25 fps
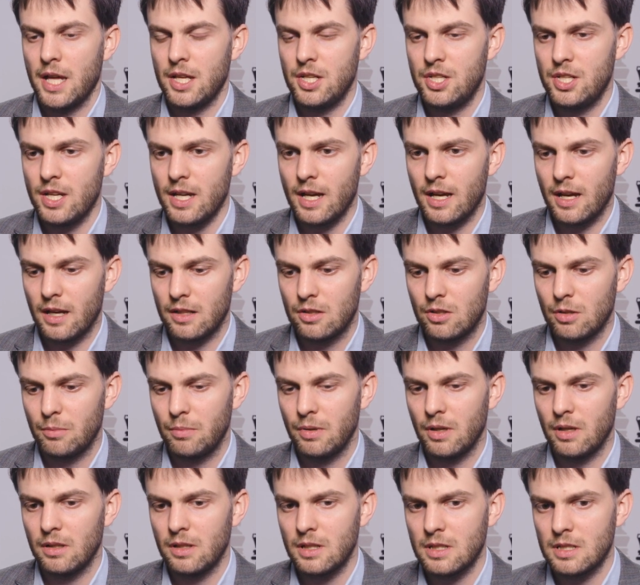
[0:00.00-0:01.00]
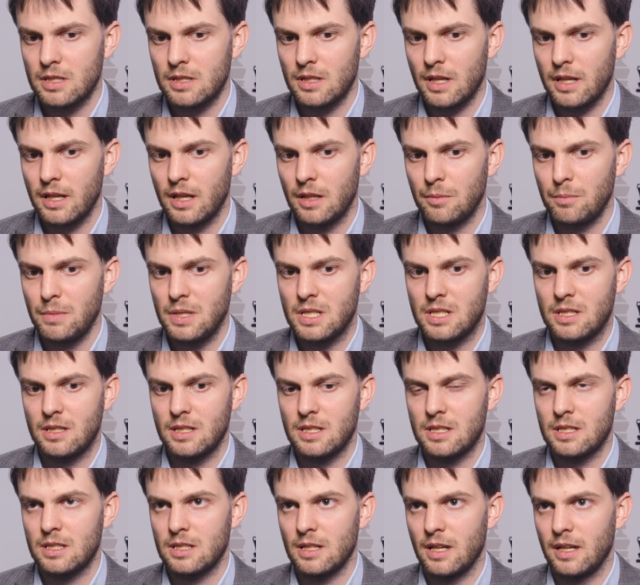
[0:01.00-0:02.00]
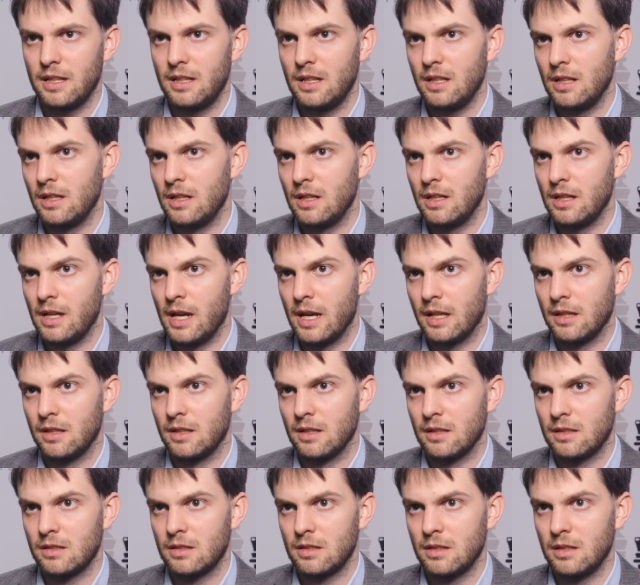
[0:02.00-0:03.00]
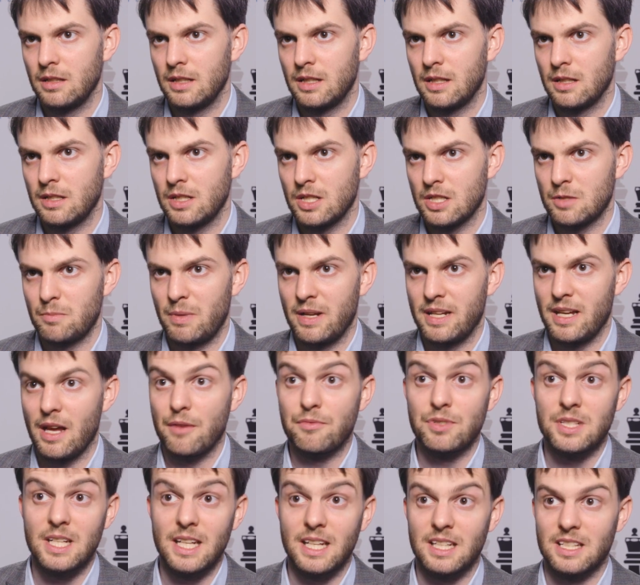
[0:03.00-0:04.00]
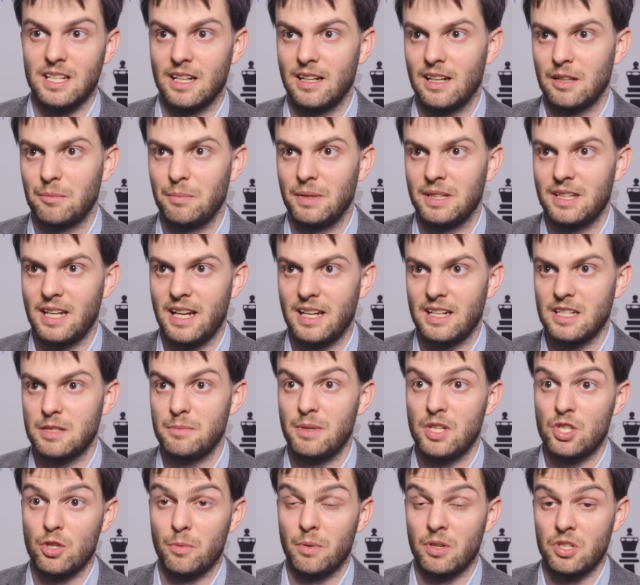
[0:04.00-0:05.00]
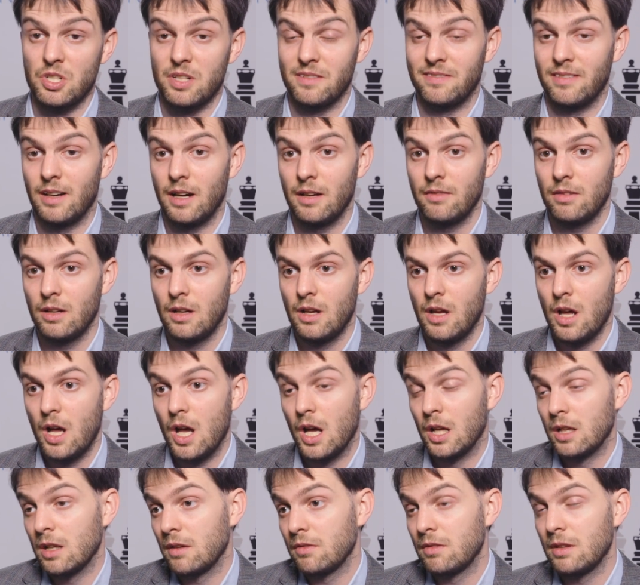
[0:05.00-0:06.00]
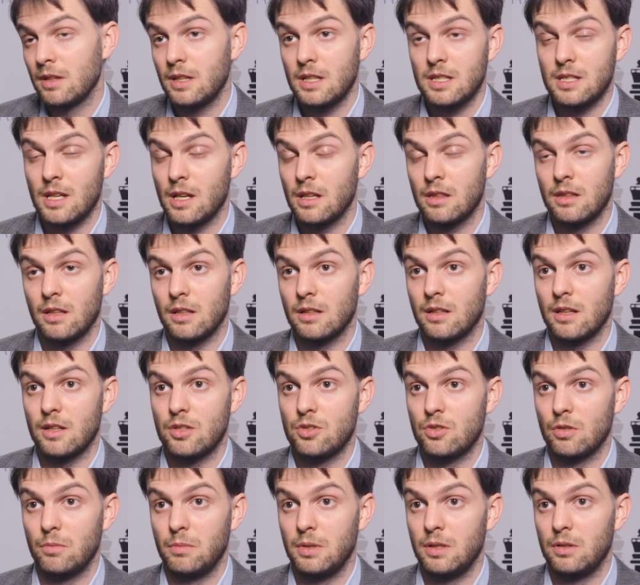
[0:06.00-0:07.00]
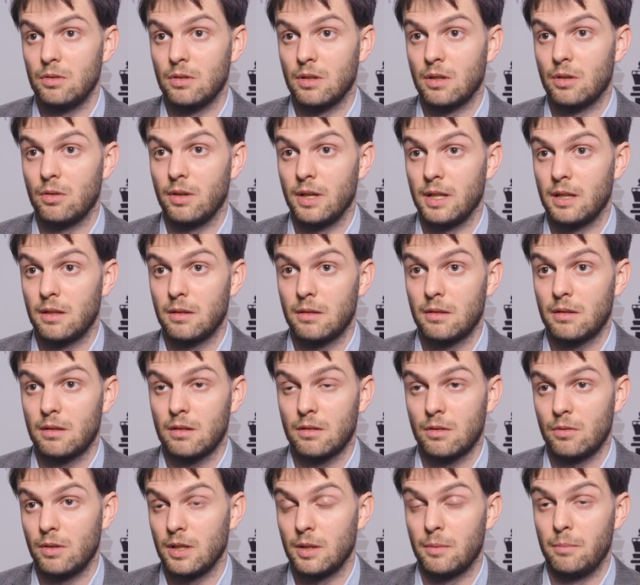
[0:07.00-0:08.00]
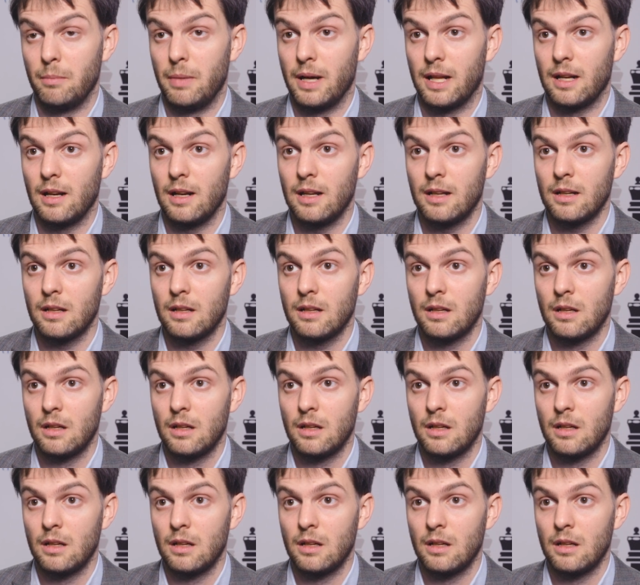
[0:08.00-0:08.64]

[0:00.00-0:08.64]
Yeah, to be honest, I had missed this idea he had that he can just play f6 and let me take his bishop on g5. And after this, I thought I should be doing quite badly.